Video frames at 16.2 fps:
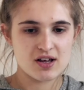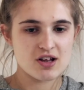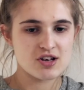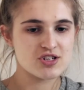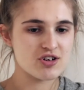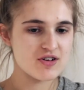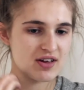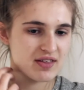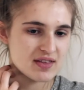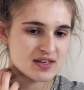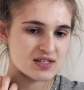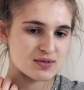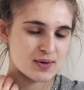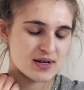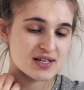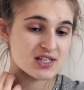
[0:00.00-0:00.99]
During
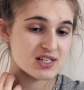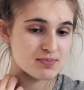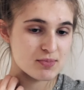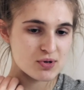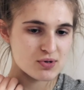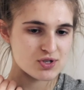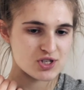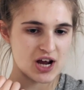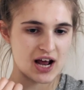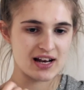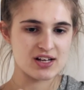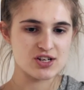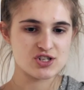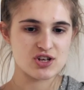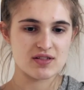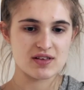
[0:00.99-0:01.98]
this week's small
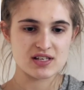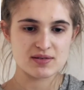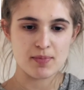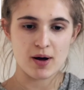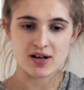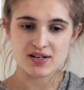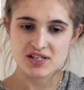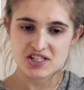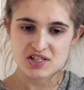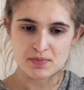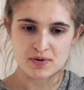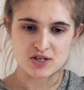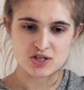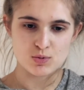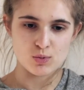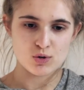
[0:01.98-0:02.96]
challenge, these
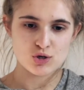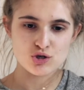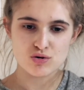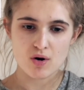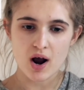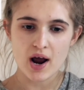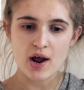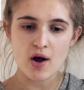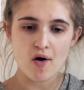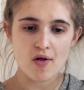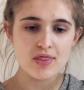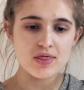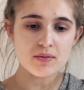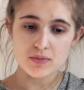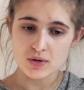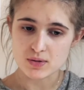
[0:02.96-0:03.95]
participants will try on
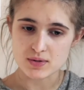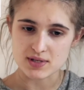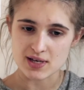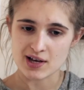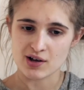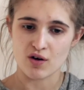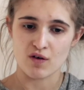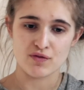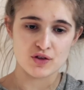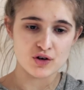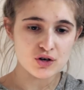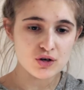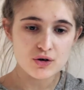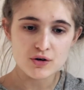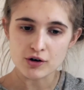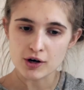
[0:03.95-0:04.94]
the music of the
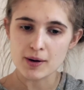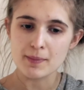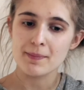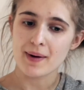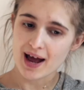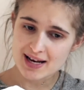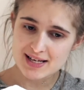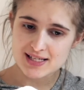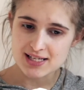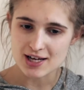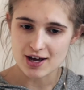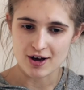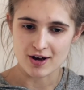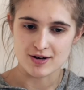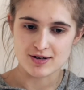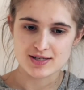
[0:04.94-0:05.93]
new group
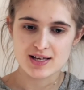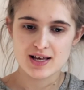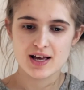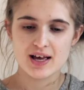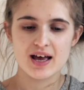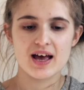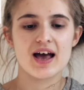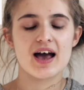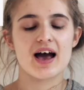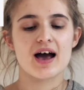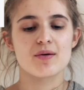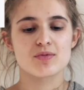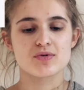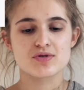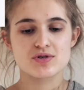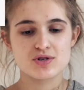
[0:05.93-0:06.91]
Pantyhose
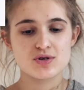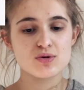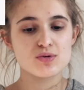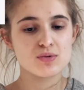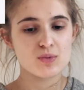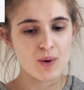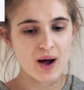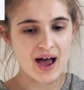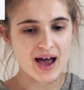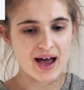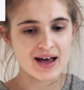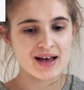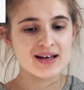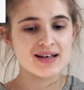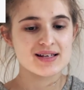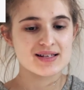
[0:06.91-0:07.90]
and will soon
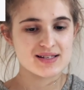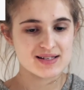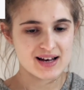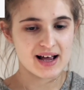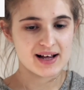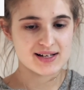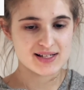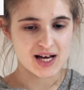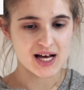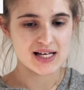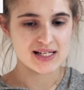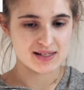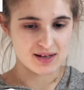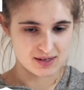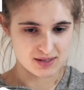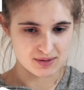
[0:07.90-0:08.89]
wear snag
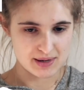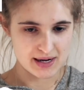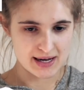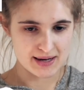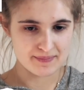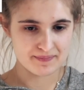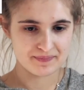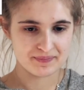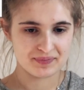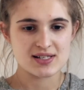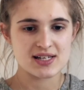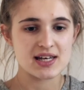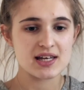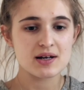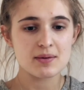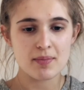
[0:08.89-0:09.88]
tights underwear.
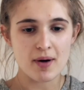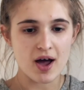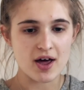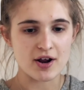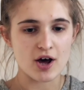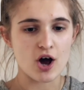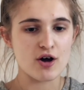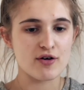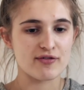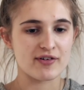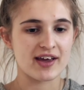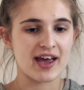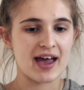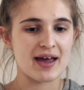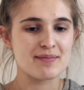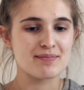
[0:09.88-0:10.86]
Tina Burner
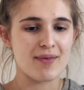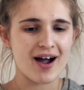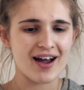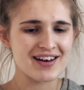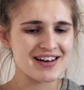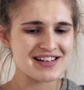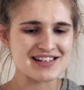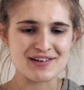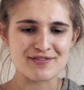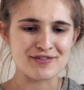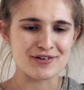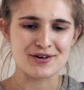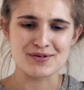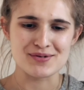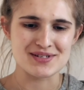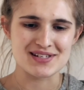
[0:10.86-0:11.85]
overcame minor
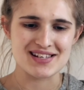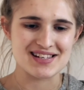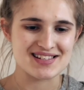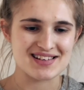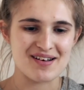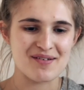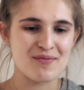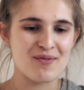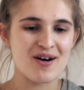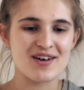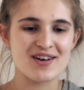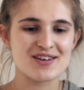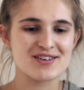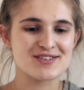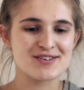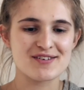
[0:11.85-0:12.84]
difficulties and won
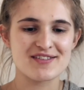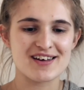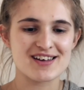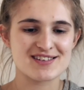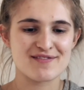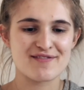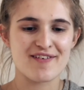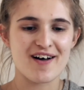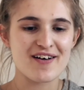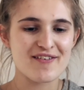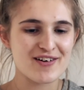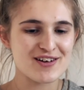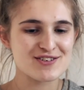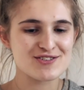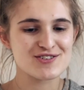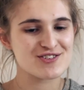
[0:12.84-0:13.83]
a
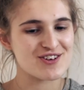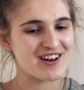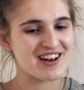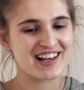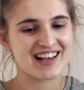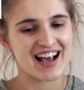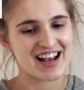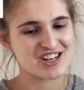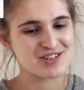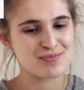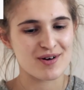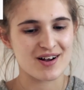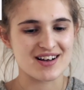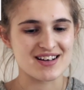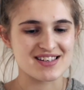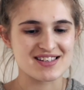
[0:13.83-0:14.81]
$2,500 cash
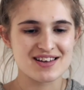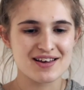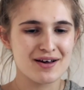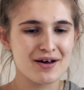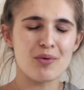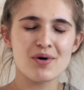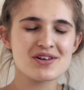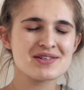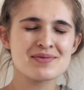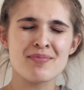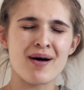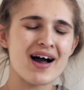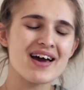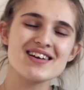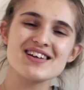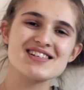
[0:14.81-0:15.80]
prize. What
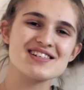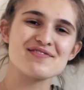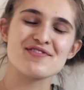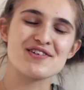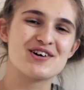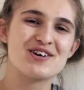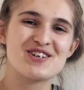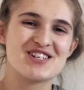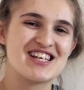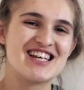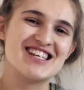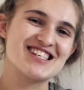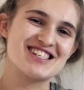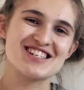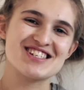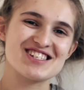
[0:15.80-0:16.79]
minor
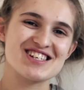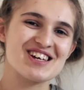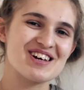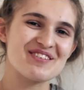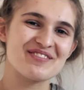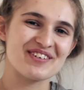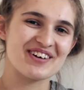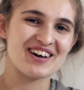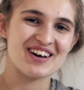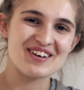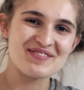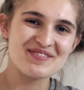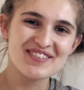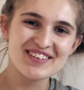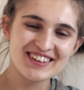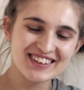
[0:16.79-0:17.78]
difficulties did she
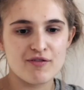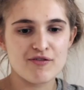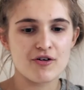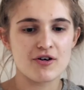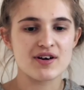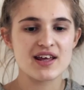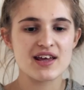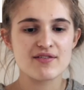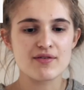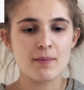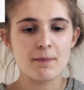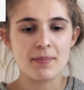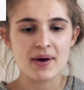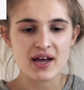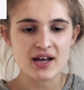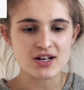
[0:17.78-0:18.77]
overcome? For an even
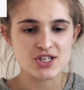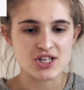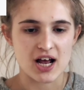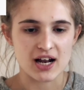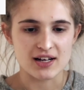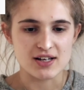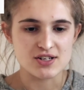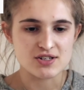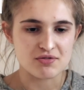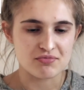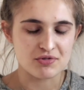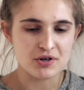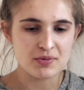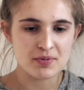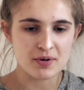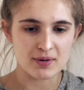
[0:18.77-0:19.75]
bigger challenge,
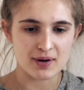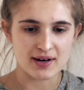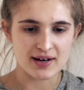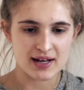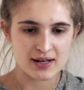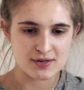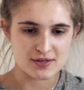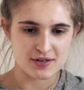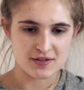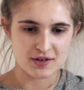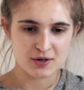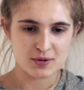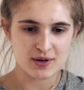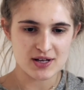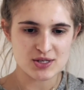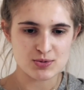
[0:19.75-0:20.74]
RuPaul announced that the
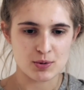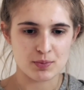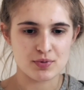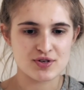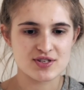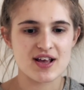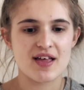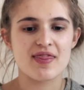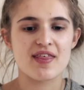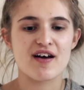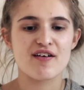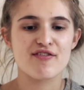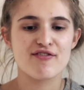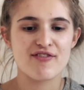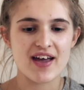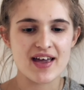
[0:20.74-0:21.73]
queens will present their
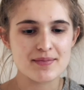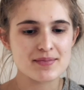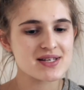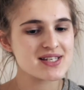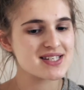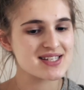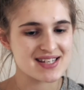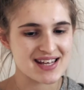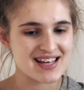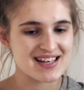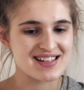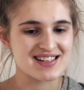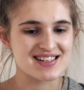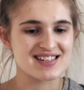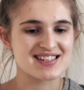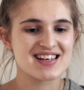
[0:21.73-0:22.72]
famous
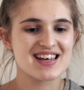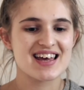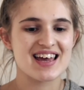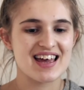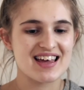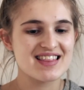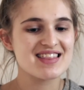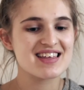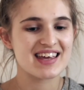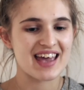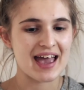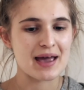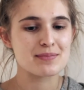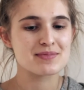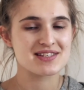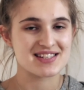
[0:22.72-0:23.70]
skills in the
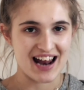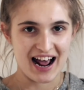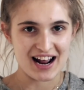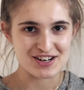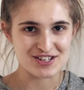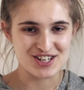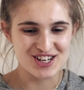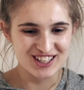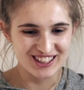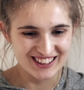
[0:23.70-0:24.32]
game Snatch.